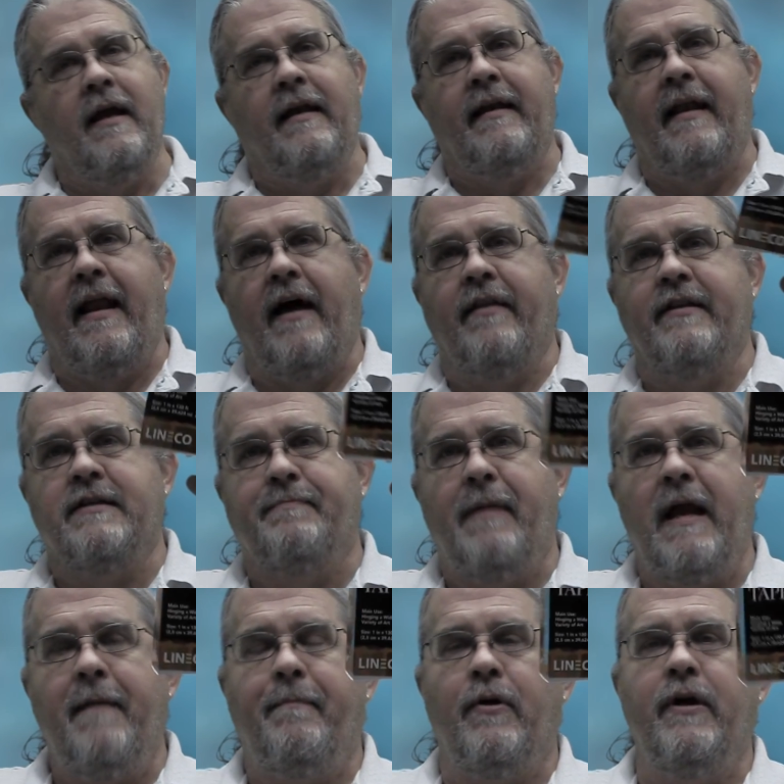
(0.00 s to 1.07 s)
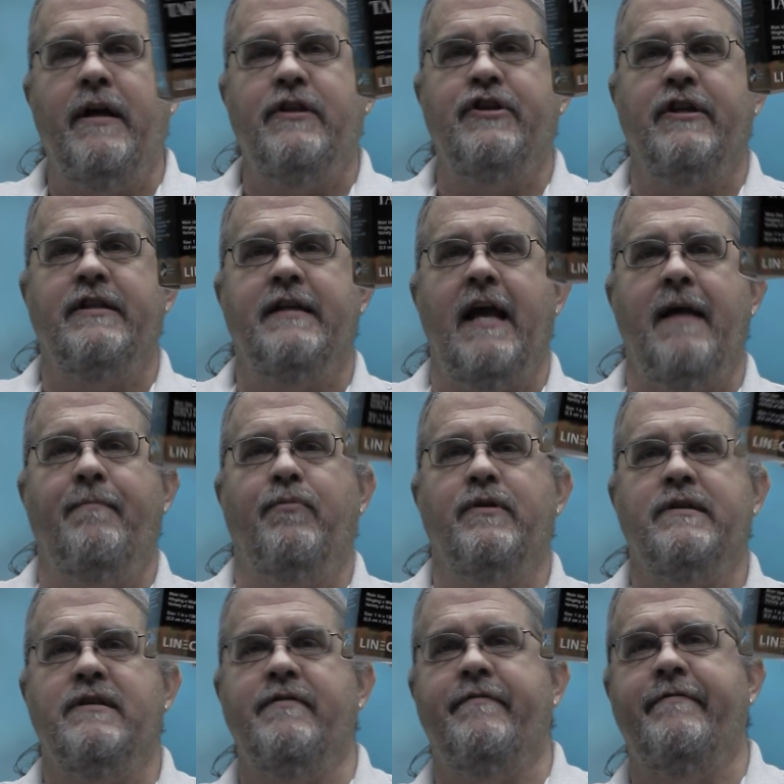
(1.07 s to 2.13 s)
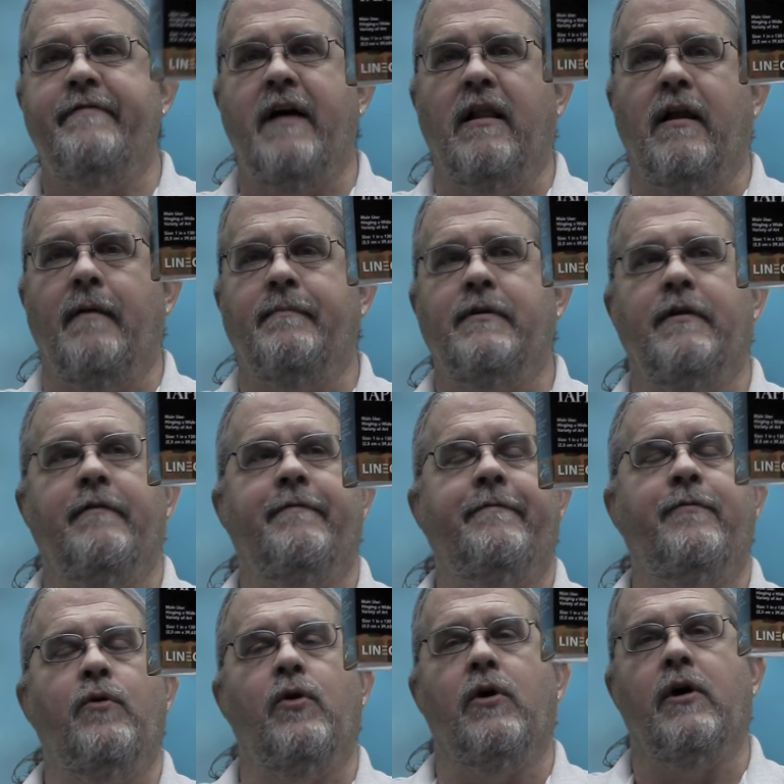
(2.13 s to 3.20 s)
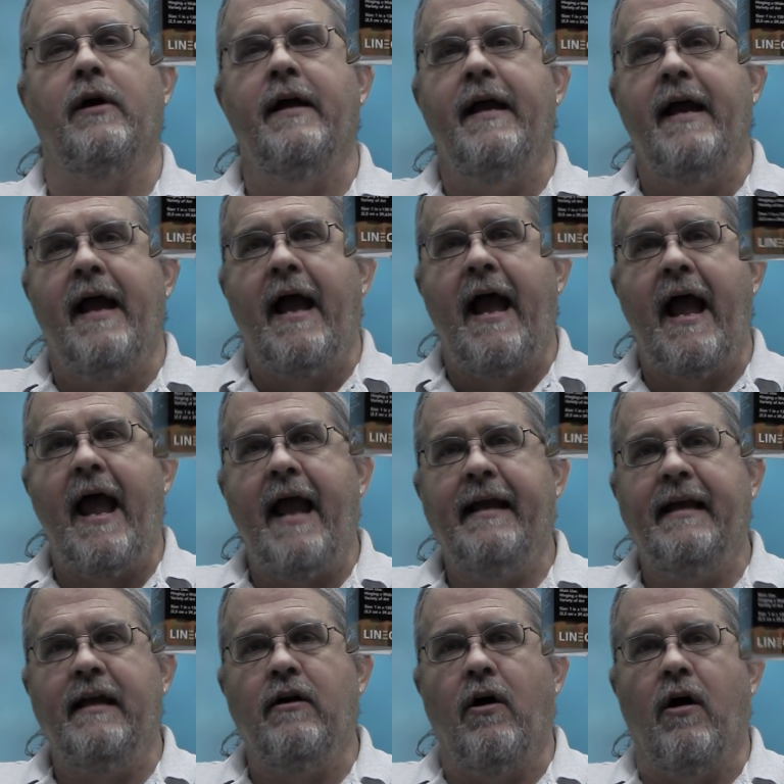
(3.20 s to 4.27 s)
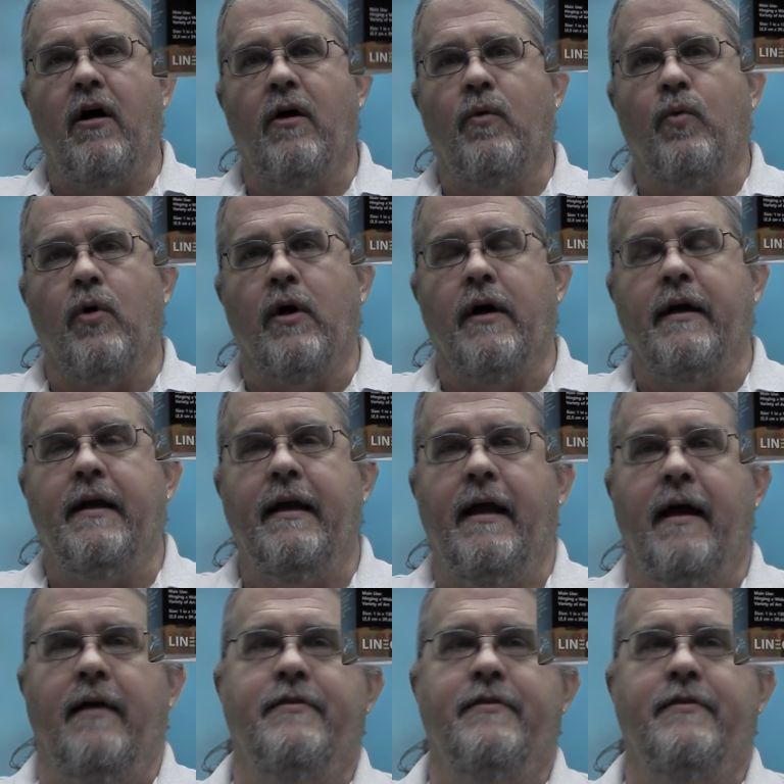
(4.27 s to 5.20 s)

Now this paper hinging tape was developed for hanging artwork,